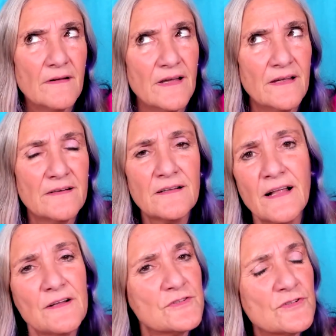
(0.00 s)
And
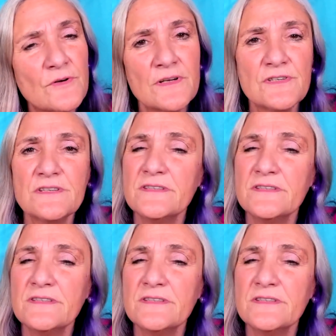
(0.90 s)
cloud storage is